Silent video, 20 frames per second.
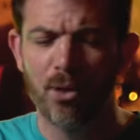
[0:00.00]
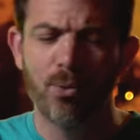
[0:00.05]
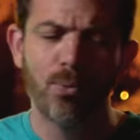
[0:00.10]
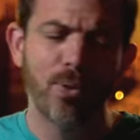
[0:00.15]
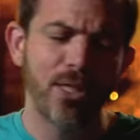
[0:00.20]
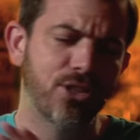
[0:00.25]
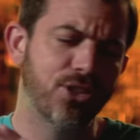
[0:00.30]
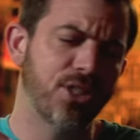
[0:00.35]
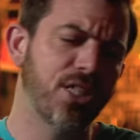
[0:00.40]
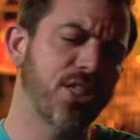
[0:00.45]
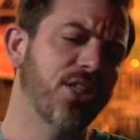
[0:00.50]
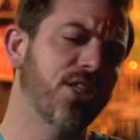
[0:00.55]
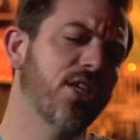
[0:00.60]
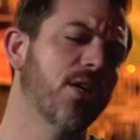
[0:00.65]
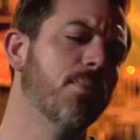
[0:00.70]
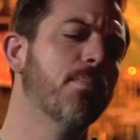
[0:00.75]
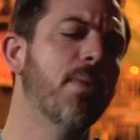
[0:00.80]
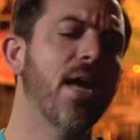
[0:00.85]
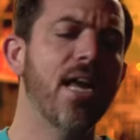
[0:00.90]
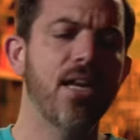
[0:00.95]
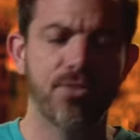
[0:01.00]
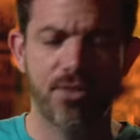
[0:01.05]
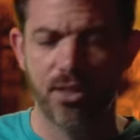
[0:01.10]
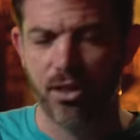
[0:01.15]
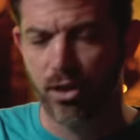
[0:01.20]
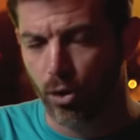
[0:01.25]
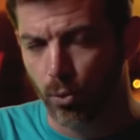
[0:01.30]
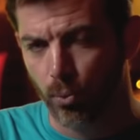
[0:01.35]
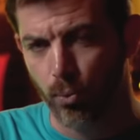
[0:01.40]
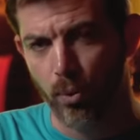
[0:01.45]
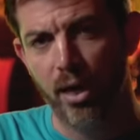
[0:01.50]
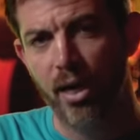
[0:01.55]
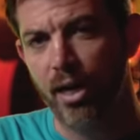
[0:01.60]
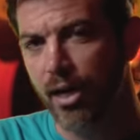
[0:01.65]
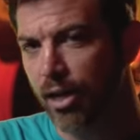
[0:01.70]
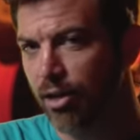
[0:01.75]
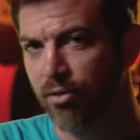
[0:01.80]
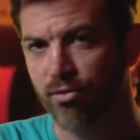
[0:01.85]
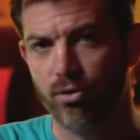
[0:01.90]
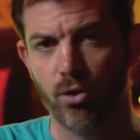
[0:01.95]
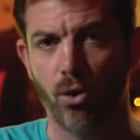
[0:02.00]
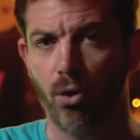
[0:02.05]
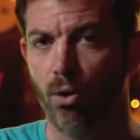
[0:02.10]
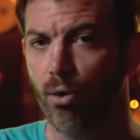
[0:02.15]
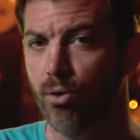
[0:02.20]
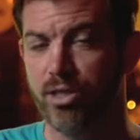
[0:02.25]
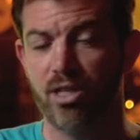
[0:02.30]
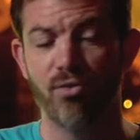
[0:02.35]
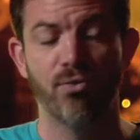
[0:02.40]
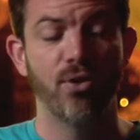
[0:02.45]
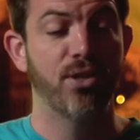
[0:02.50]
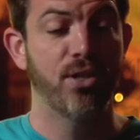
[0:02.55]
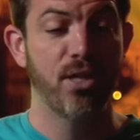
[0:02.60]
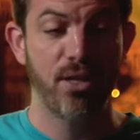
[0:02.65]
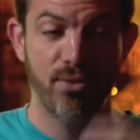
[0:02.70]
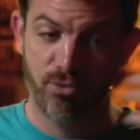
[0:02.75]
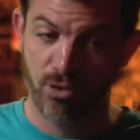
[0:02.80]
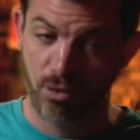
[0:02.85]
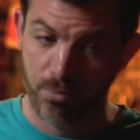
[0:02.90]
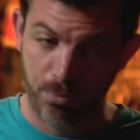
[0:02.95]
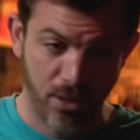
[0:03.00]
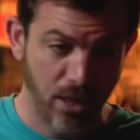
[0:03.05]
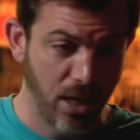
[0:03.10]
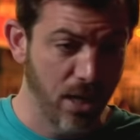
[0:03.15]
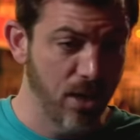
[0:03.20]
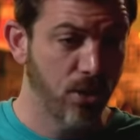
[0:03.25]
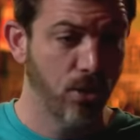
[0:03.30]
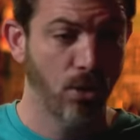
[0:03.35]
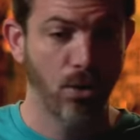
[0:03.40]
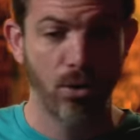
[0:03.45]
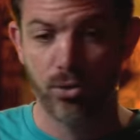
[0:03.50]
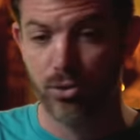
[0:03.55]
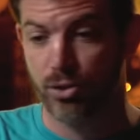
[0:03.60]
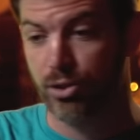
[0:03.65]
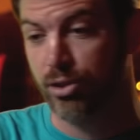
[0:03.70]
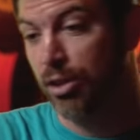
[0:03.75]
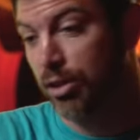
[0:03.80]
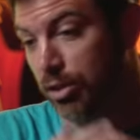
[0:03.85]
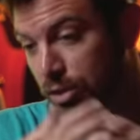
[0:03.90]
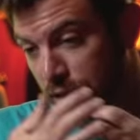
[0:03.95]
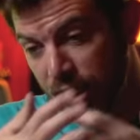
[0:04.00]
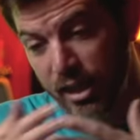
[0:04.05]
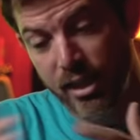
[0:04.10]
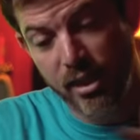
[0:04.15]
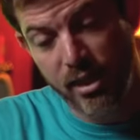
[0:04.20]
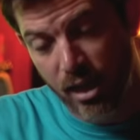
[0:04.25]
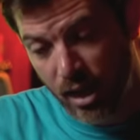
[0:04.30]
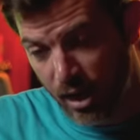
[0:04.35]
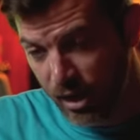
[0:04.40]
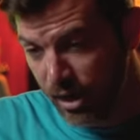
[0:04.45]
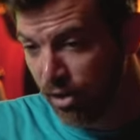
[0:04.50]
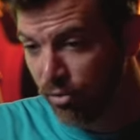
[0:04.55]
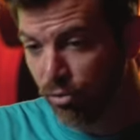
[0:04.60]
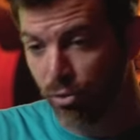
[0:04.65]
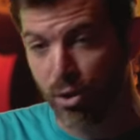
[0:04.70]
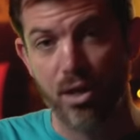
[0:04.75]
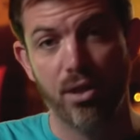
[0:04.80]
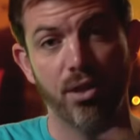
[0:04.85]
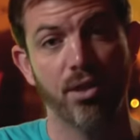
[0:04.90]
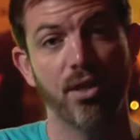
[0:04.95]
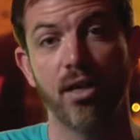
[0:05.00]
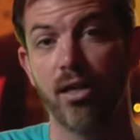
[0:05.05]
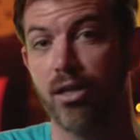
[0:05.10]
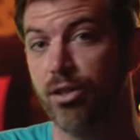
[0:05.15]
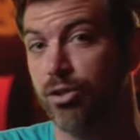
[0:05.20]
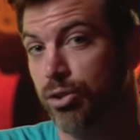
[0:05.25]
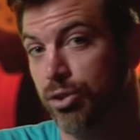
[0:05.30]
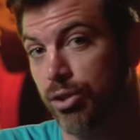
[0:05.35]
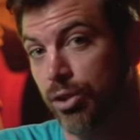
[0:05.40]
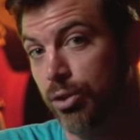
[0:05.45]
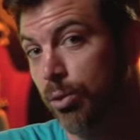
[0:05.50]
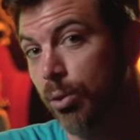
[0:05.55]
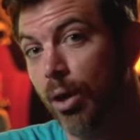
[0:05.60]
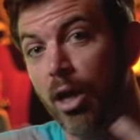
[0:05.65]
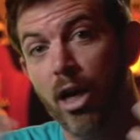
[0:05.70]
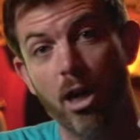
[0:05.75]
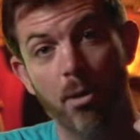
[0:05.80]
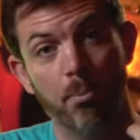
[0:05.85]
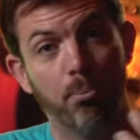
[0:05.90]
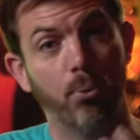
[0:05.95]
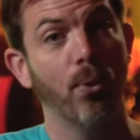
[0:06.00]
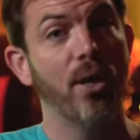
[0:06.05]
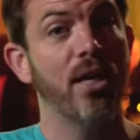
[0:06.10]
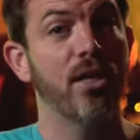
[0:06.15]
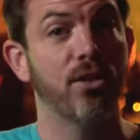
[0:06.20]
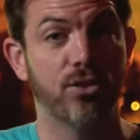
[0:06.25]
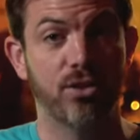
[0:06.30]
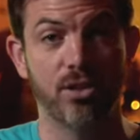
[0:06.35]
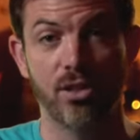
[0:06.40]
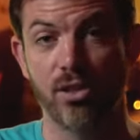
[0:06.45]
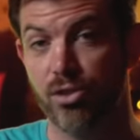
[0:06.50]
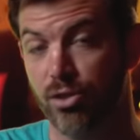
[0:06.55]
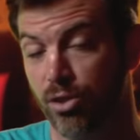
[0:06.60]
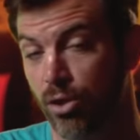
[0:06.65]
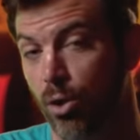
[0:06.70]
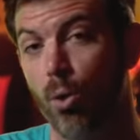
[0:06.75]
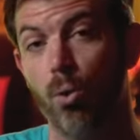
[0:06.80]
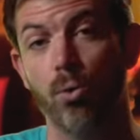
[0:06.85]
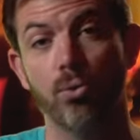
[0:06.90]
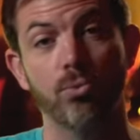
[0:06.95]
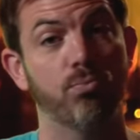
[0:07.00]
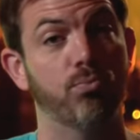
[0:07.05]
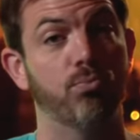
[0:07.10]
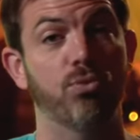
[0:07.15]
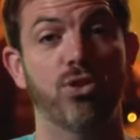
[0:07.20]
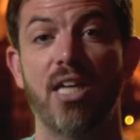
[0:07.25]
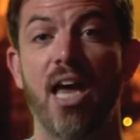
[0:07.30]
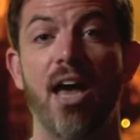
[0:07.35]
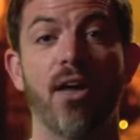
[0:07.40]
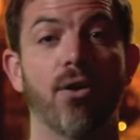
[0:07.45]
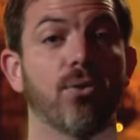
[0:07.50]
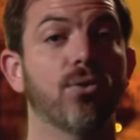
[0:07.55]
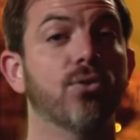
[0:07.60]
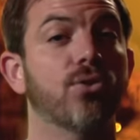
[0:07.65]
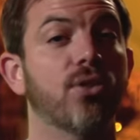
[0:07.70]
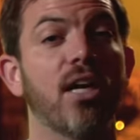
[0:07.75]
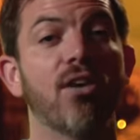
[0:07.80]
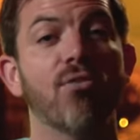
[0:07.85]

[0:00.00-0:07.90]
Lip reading: and we see the amazing array of cars, everything from K cars to TDI everythings to Priuses and old Saturns and